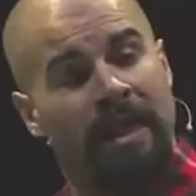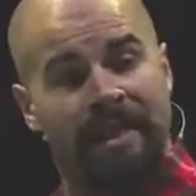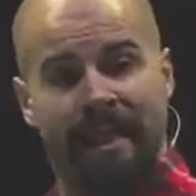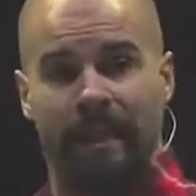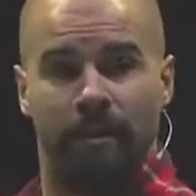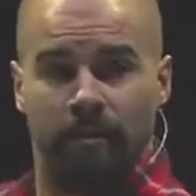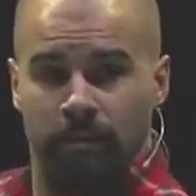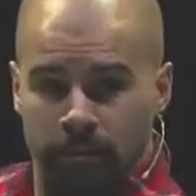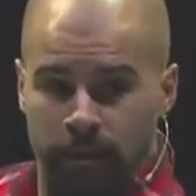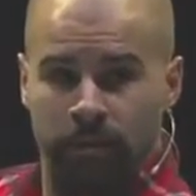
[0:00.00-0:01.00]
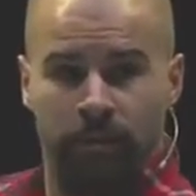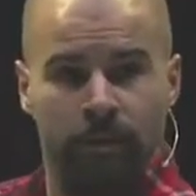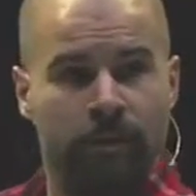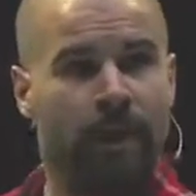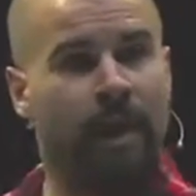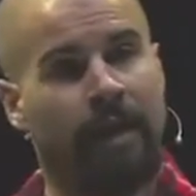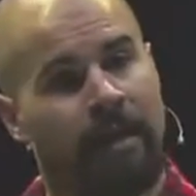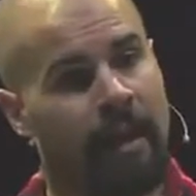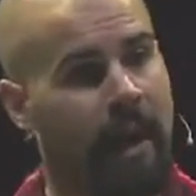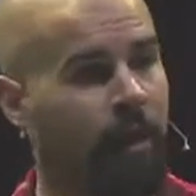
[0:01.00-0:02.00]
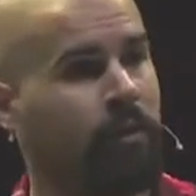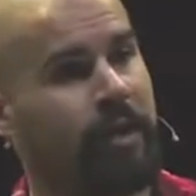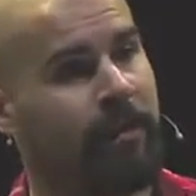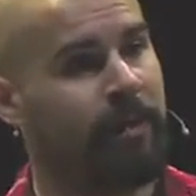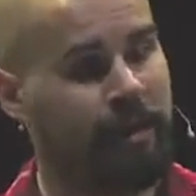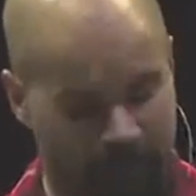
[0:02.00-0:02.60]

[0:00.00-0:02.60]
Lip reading: did, how to get me